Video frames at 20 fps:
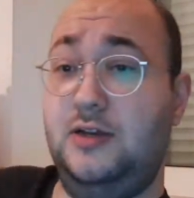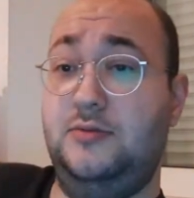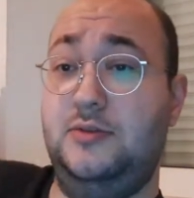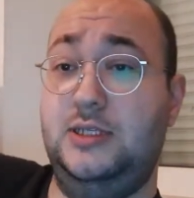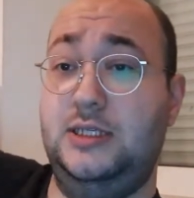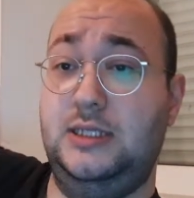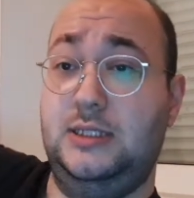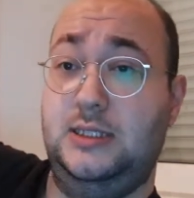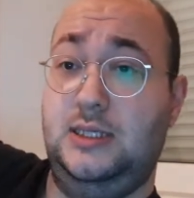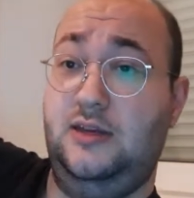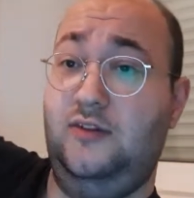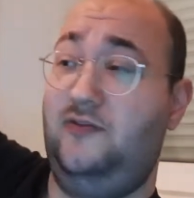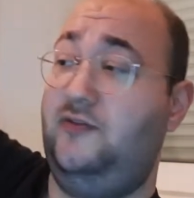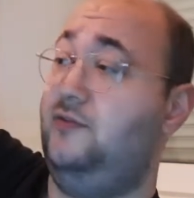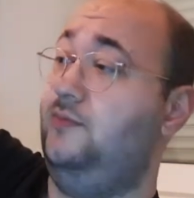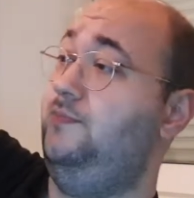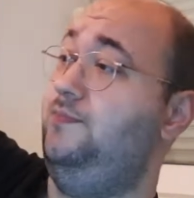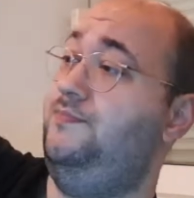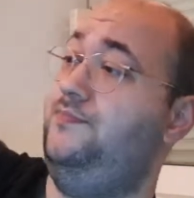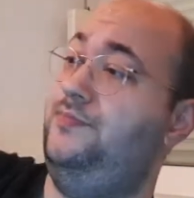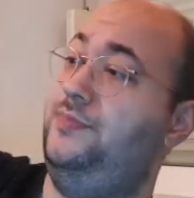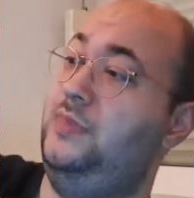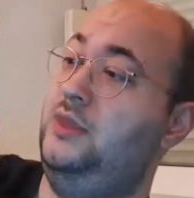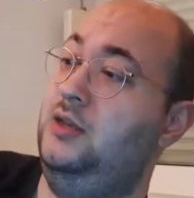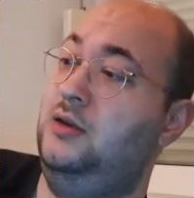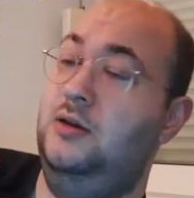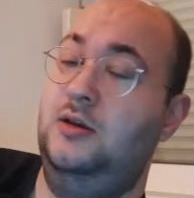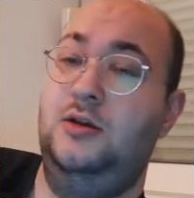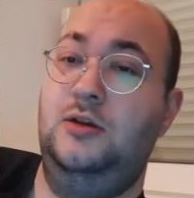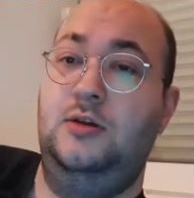this stuff,
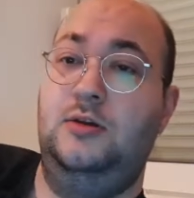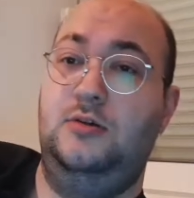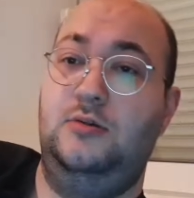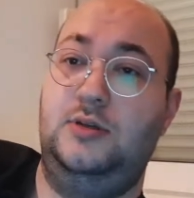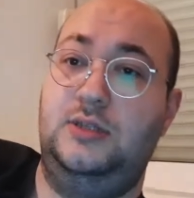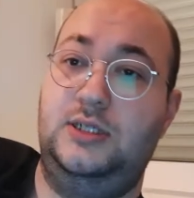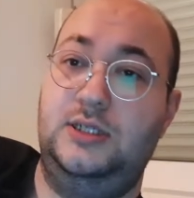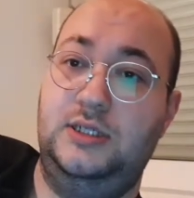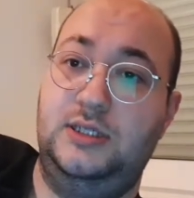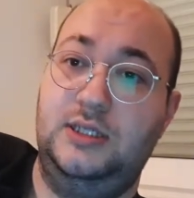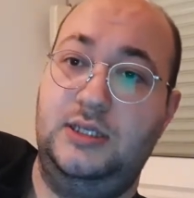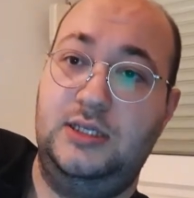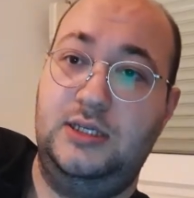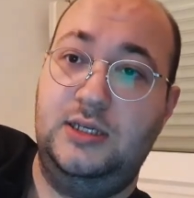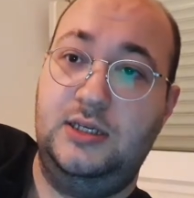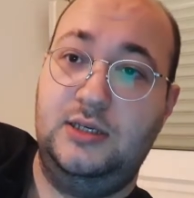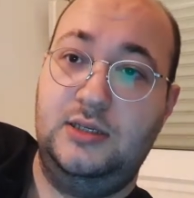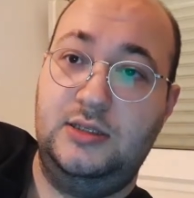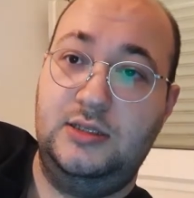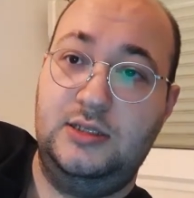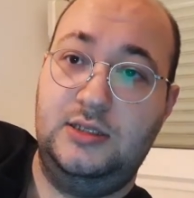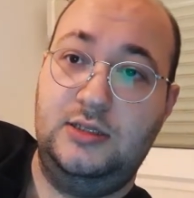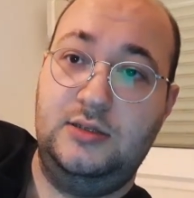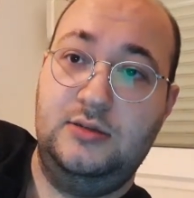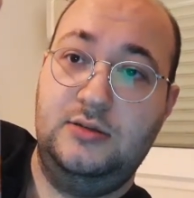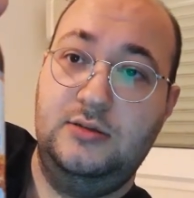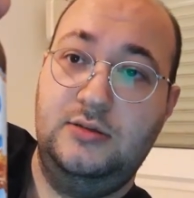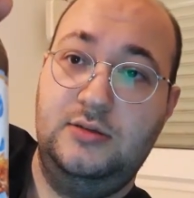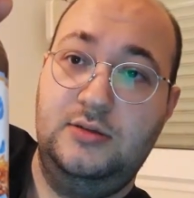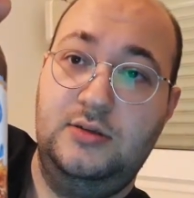which is
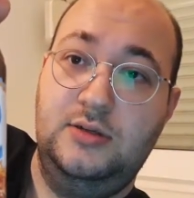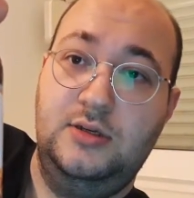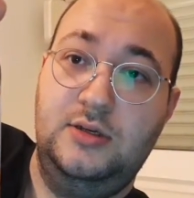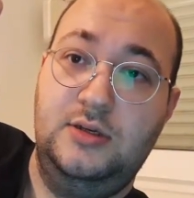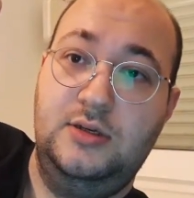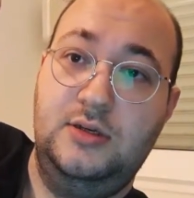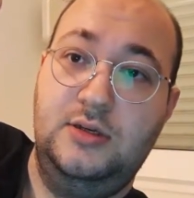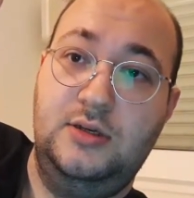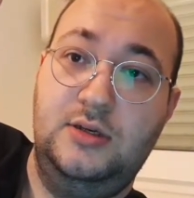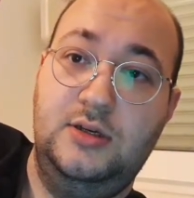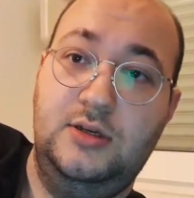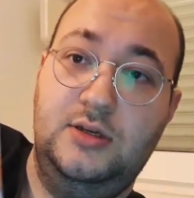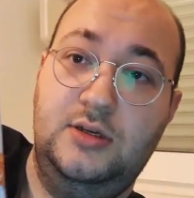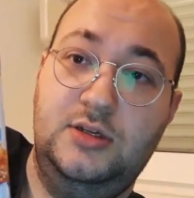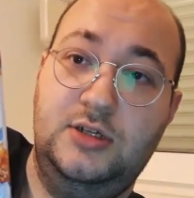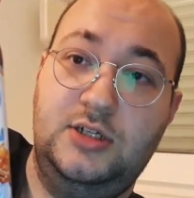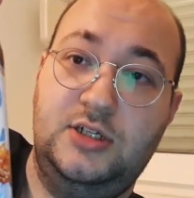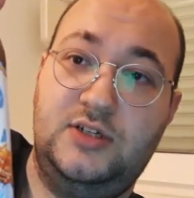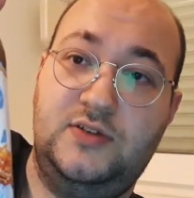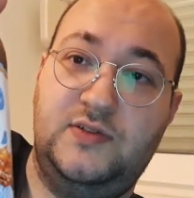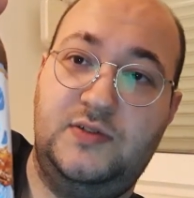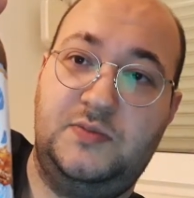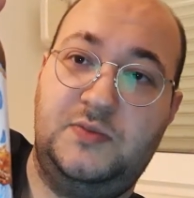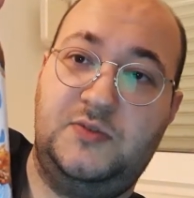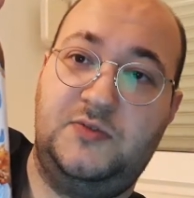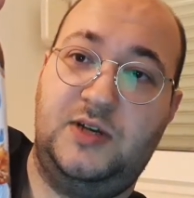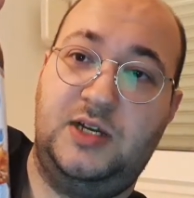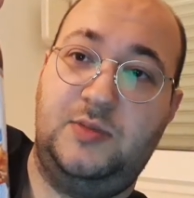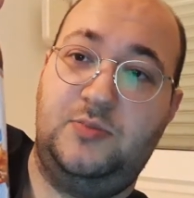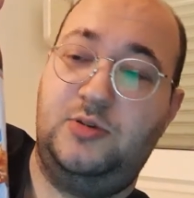the Schwip
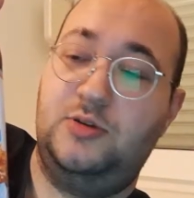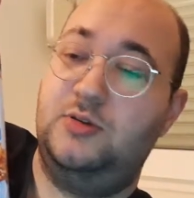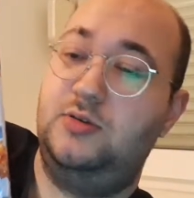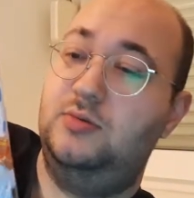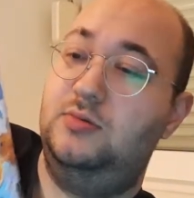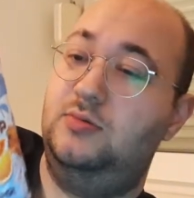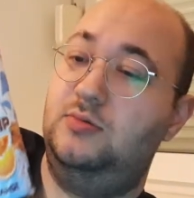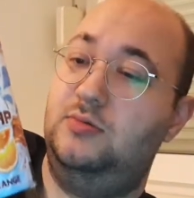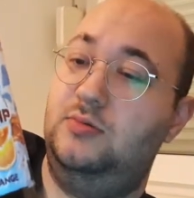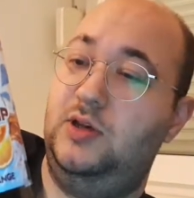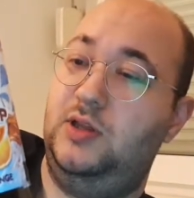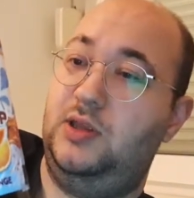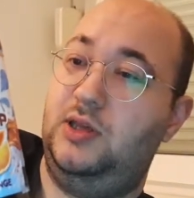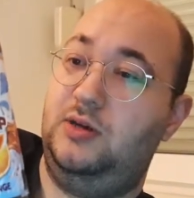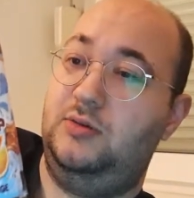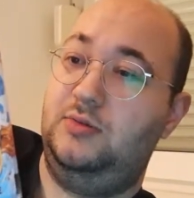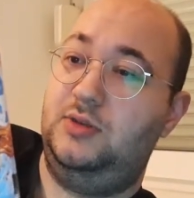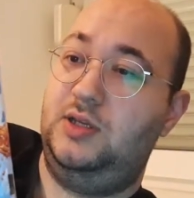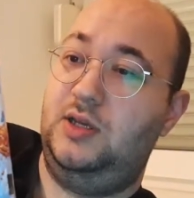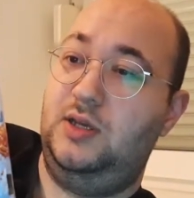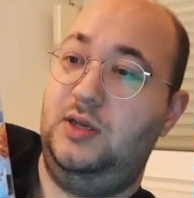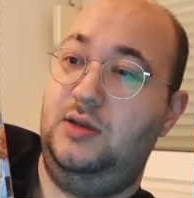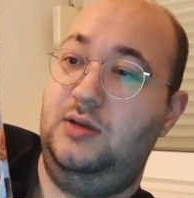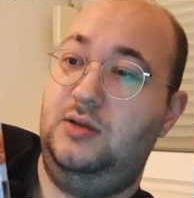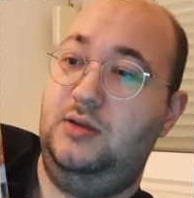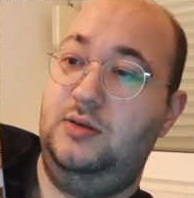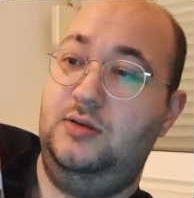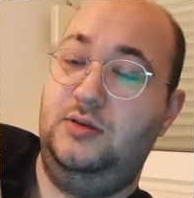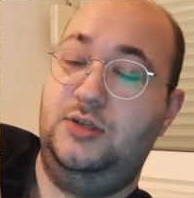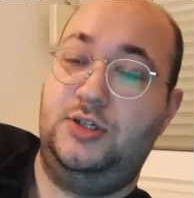Schwap without
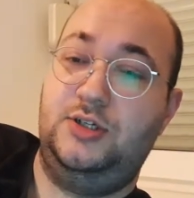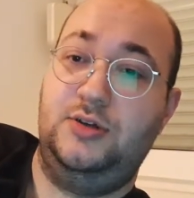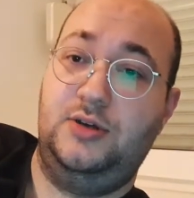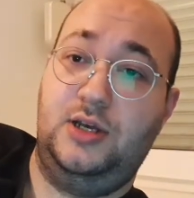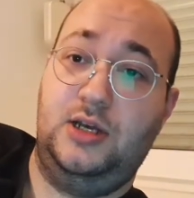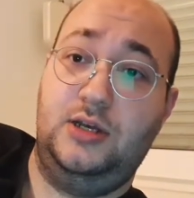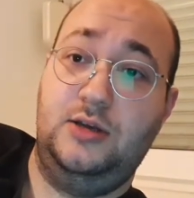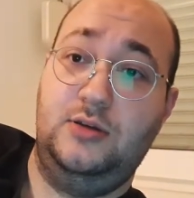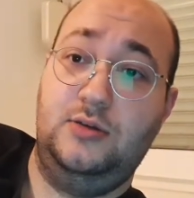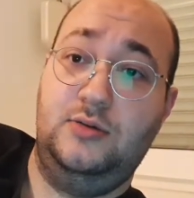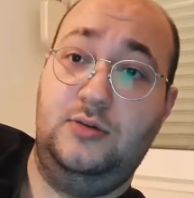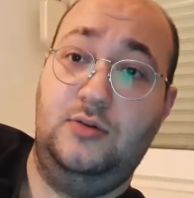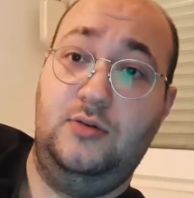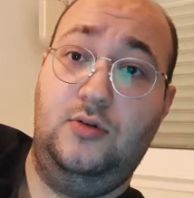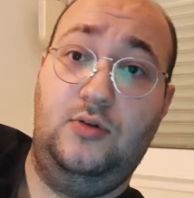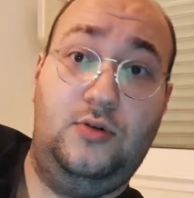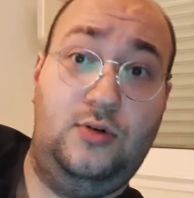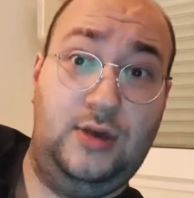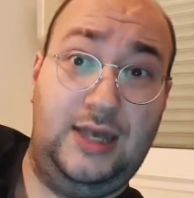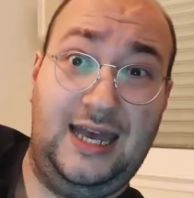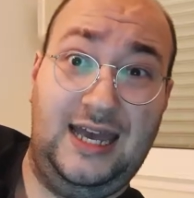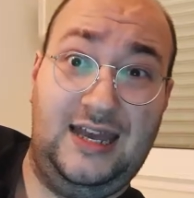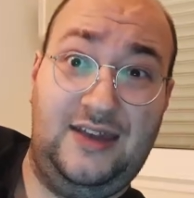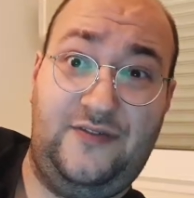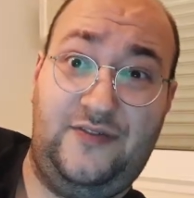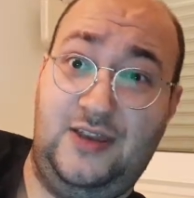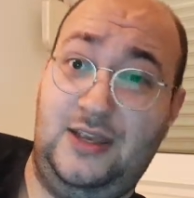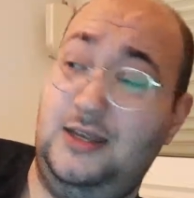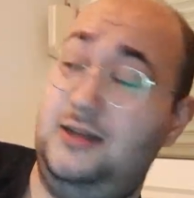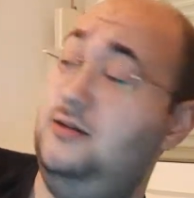sugar or
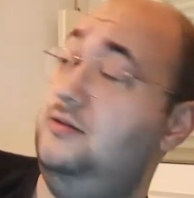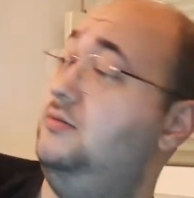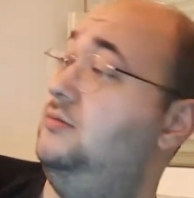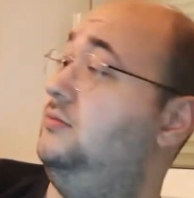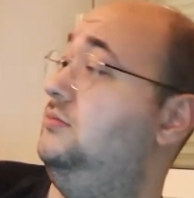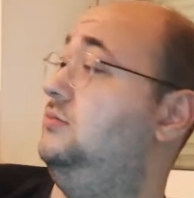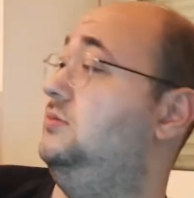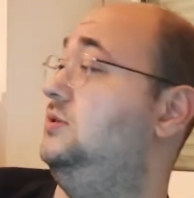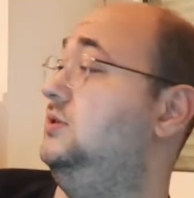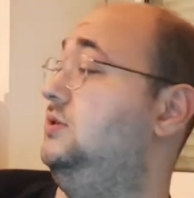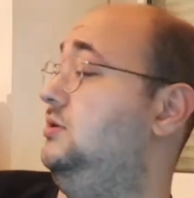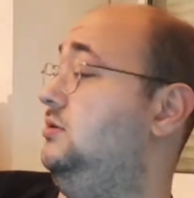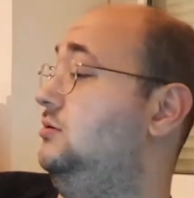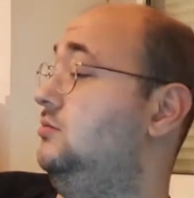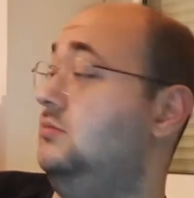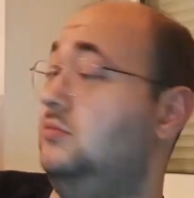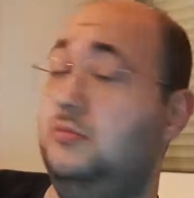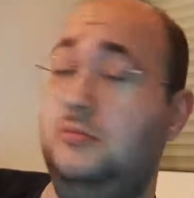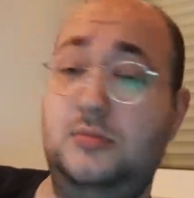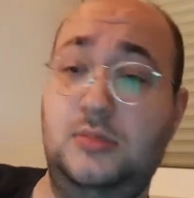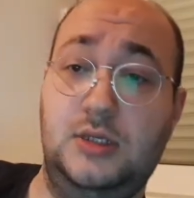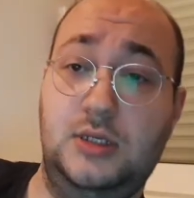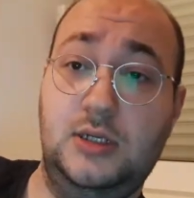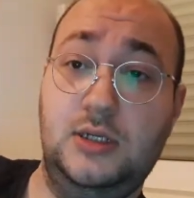caffeine. So, you